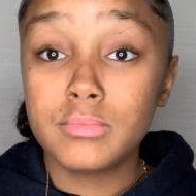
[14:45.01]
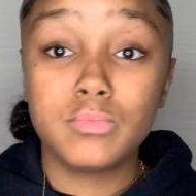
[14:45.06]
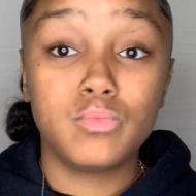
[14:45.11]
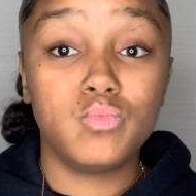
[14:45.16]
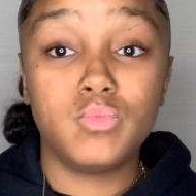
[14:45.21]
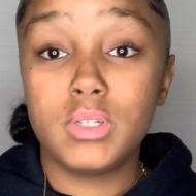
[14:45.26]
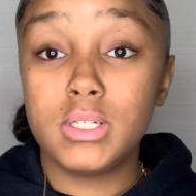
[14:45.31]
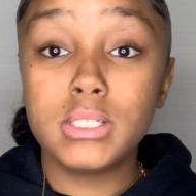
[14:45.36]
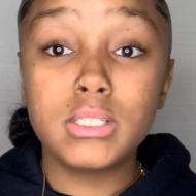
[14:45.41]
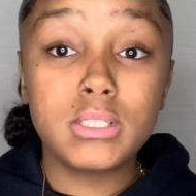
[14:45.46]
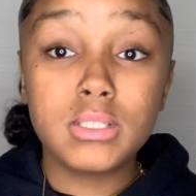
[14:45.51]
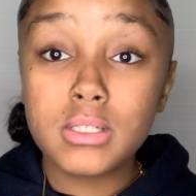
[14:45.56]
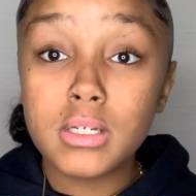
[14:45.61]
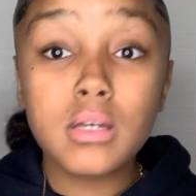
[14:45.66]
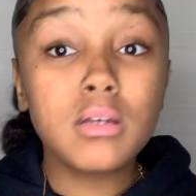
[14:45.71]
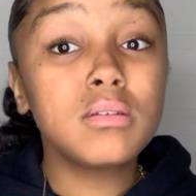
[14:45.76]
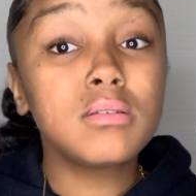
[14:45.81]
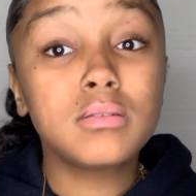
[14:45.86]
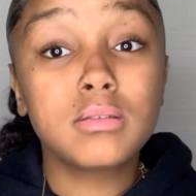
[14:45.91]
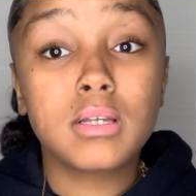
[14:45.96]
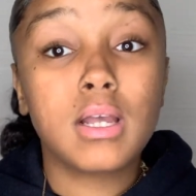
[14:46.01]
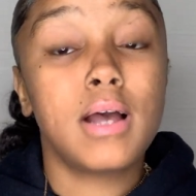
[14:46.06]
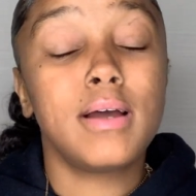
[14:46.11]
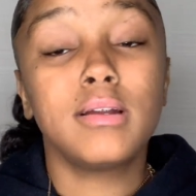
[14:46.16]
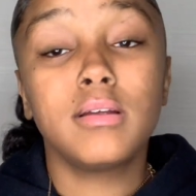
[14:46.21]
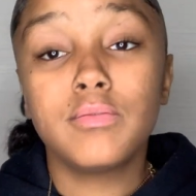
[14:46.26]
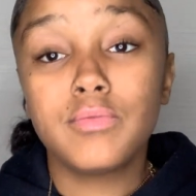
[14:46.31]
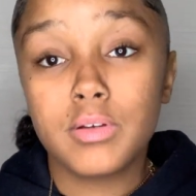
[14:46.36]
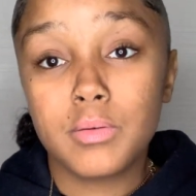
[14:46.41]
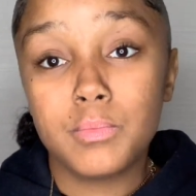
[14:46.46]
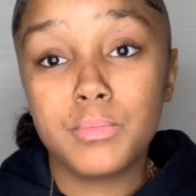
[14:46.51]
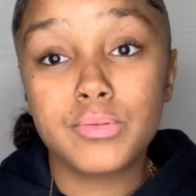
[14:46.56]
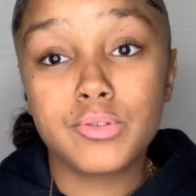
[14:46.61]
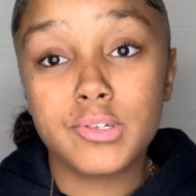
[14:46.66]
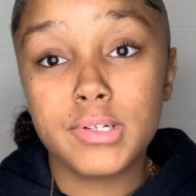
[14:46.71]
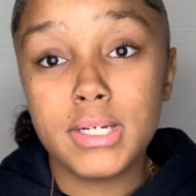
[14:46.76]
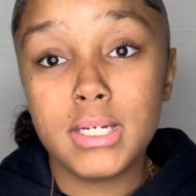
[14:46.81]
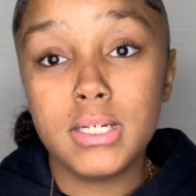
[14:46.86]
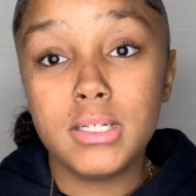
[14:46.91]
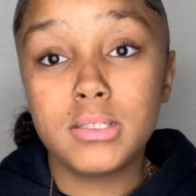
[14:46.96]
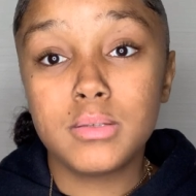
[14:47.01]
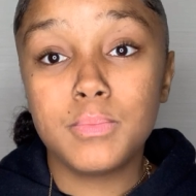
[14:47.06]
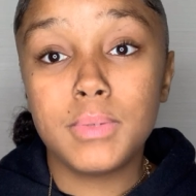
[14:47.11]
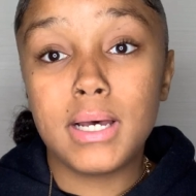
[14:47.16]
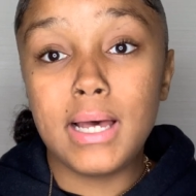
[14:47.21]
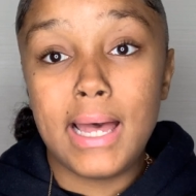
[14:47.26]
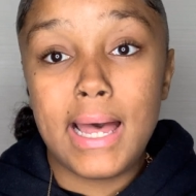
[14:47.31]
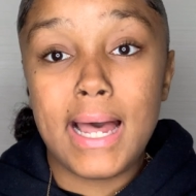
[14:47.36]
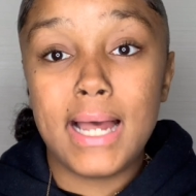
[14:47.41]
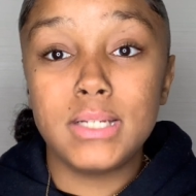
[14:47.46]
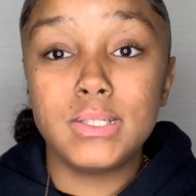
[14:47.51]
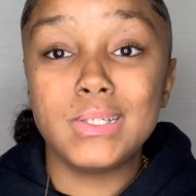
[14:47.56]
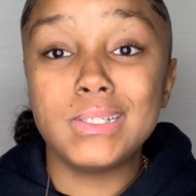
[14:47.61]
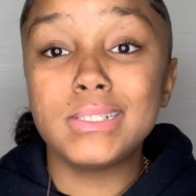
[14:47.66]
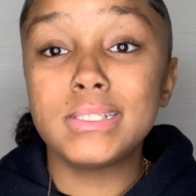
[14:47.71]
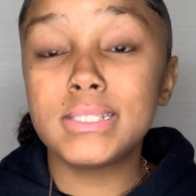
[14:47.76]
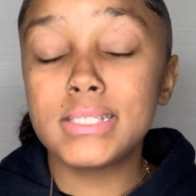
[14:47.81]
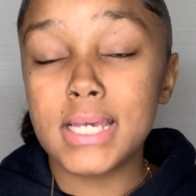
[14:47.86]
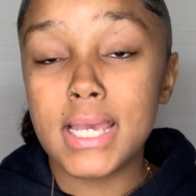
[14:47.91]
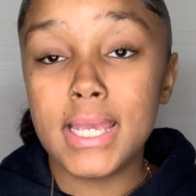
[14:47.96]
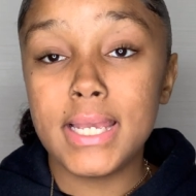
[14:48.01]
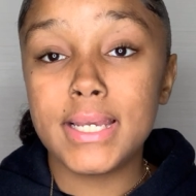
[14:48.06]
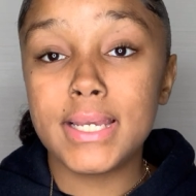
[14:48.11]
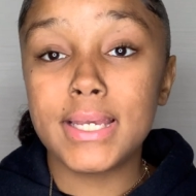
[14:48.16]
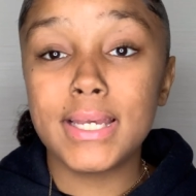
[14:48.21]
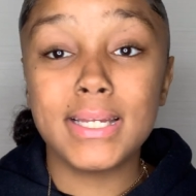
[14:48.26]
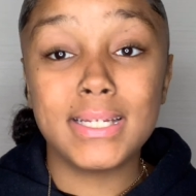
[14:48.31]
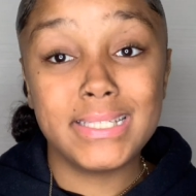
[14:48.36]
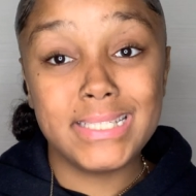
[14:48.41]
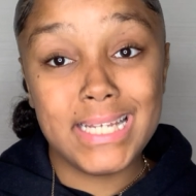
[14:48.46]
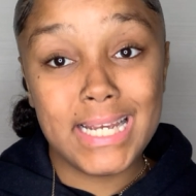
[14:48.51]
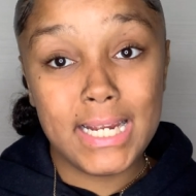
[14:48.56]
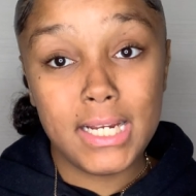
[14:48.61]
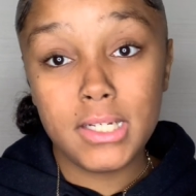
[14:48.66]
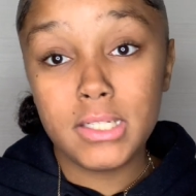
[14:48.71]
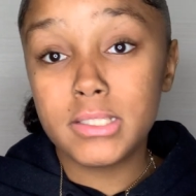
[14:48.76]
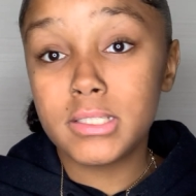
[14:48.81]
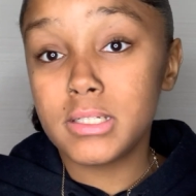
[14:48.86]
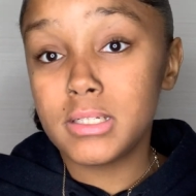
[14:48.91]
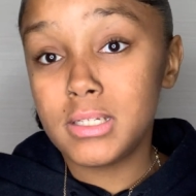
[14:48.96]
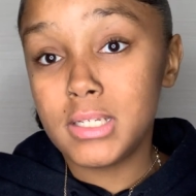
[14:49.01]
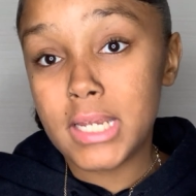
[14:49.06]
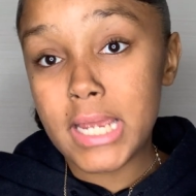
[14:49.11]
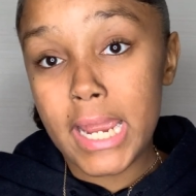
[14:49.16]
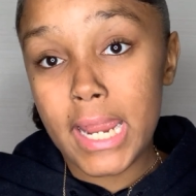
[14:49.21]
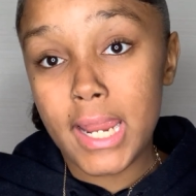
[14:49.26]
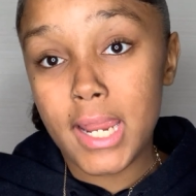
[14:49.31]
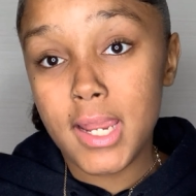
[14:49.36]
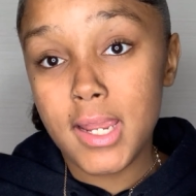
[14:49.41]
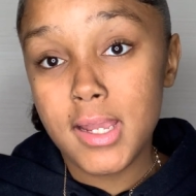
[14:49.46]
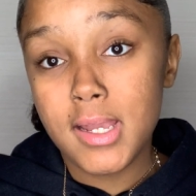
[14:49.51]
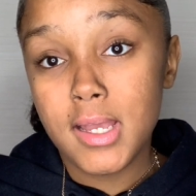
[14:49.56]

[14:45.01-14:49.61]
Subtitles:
it's just kind of a breeze. But I just take it day to day,